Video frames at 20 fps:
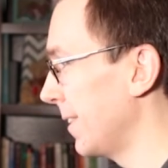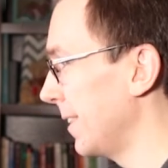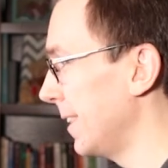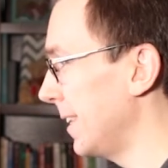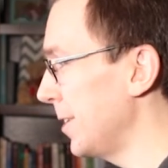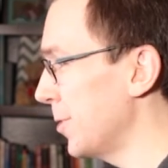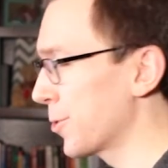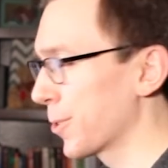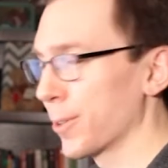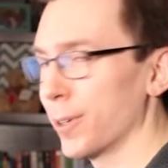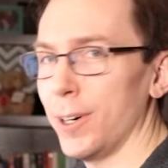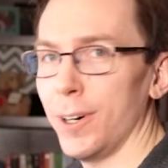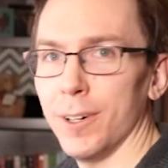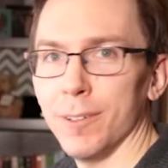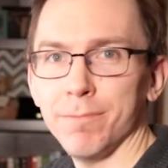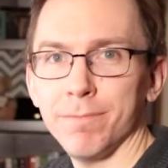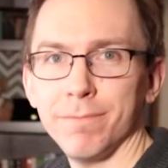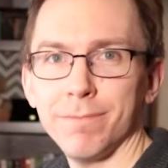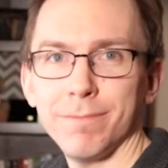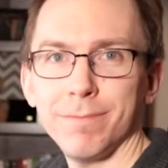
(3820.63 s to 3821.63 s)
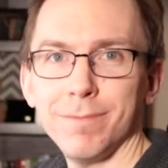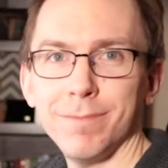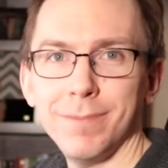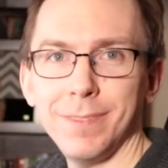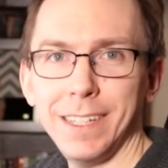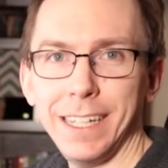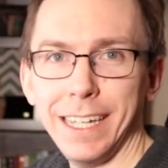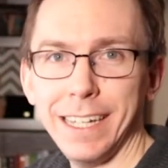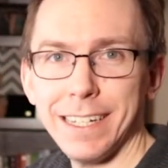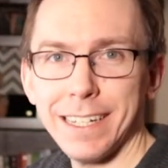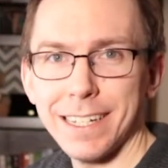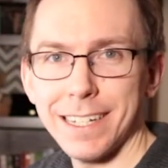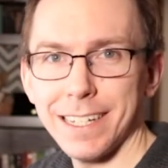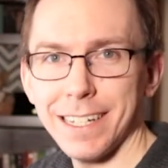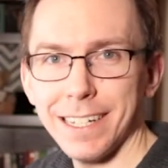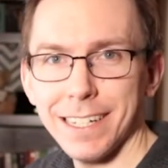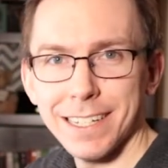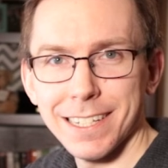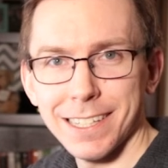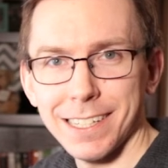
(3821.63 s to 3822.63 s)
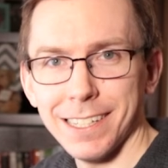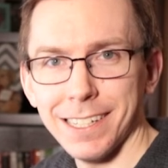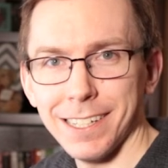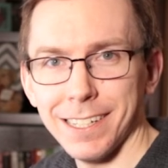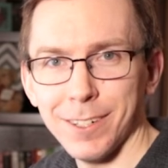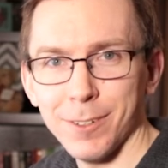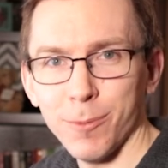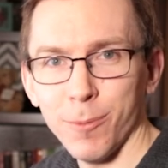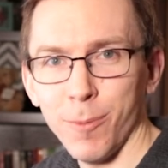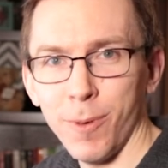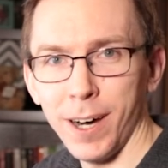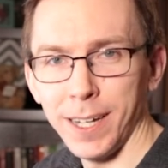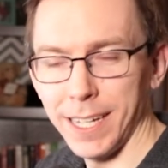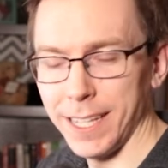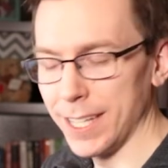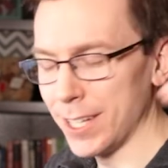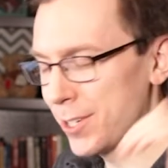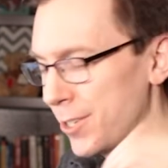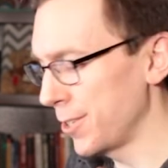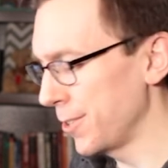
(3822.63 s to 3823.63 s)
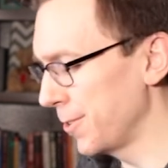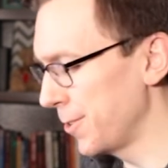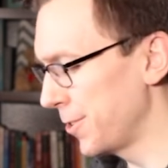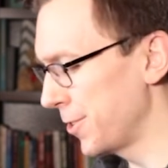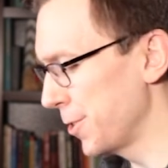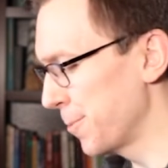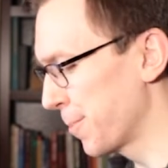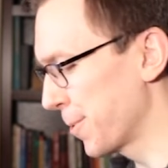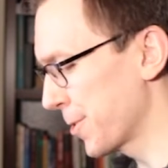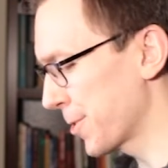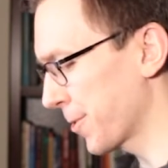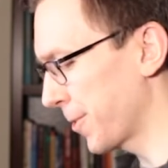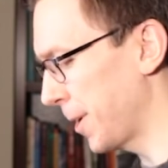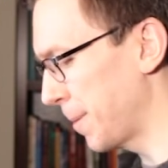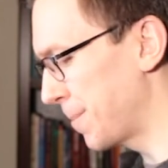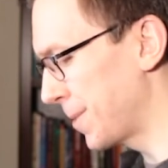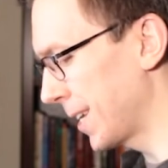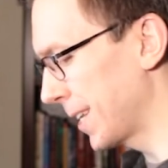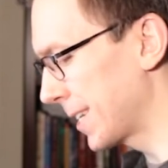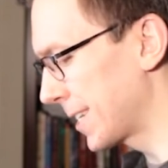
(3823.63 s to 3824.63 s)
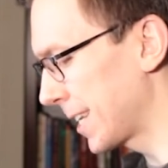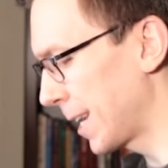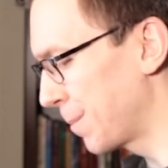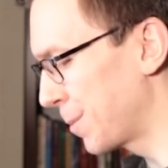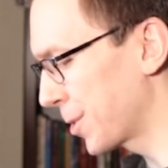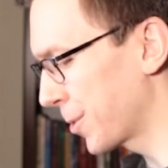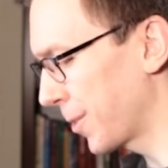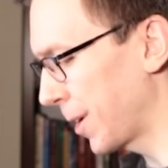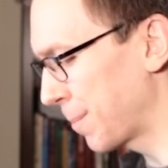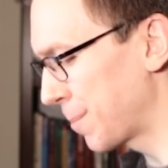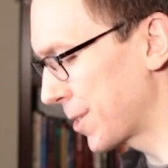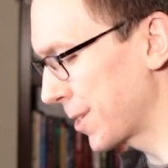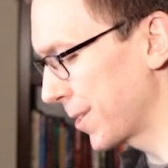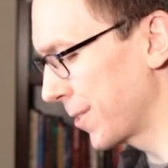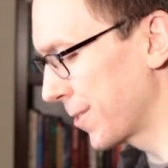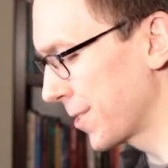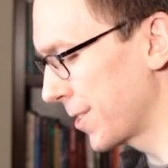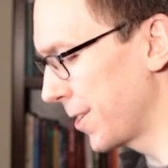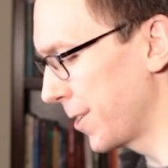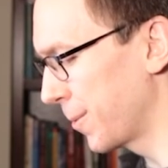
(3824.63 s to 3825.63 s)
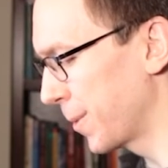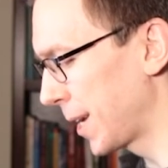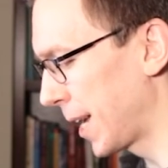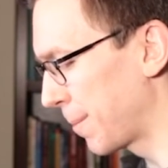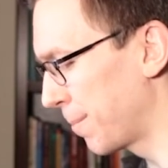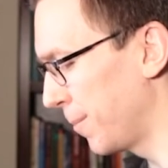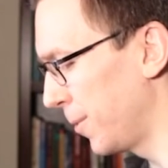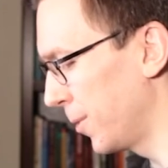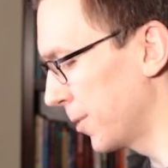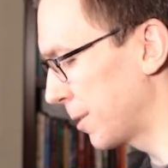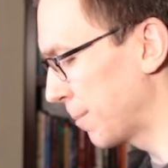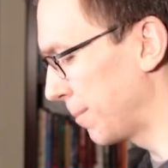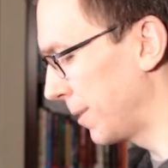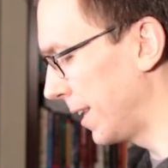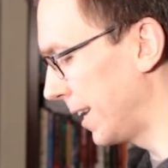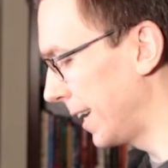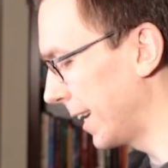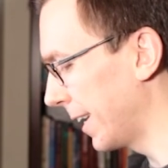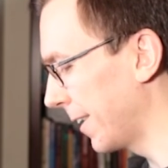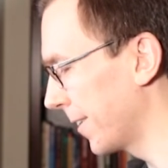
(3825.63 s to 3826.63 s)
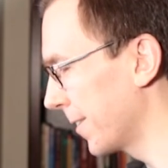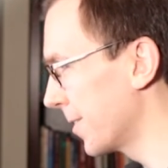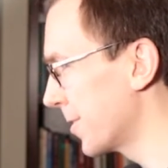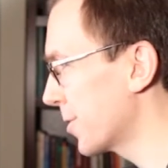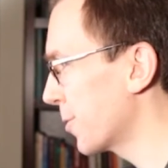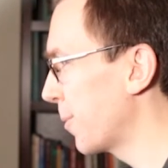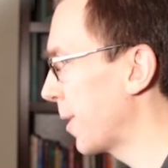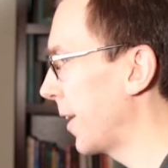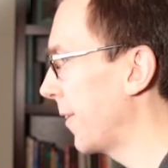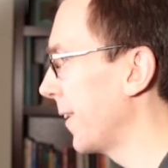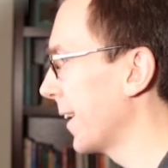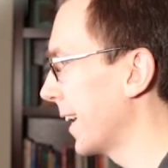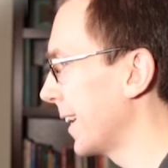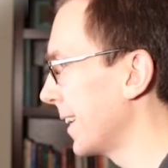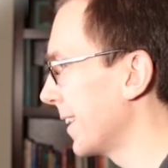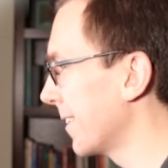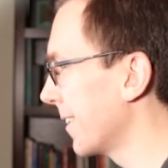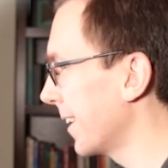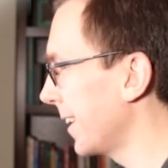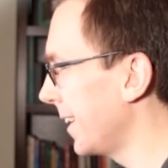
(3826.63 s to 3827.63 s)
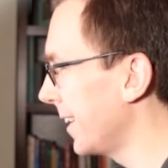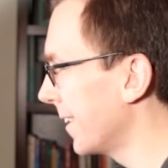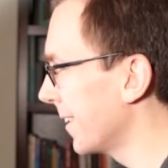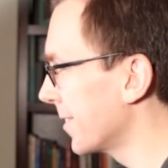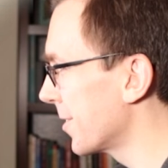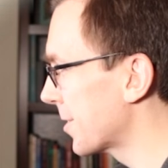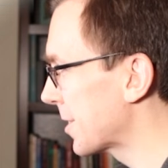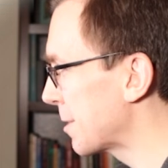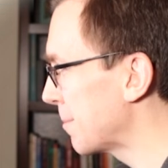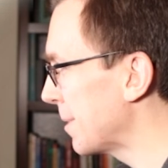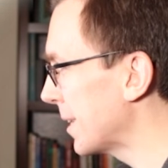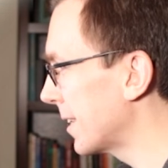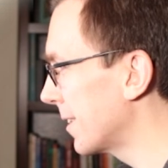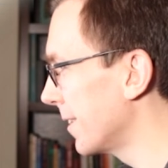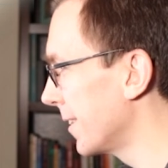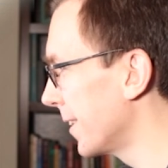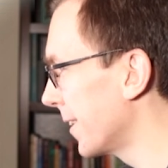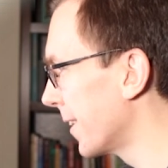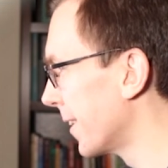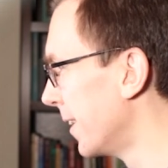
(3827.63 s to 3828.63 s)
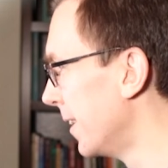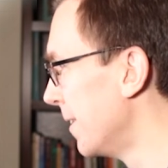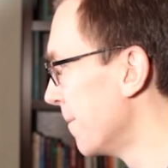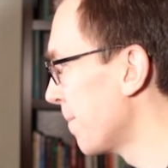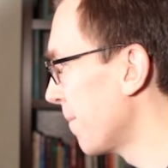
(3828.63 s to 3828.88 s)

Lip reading: These are all indices, the 1 and the 2 superscripts and subscripts, so we're not multiplying or squaring anything here, just to be clear.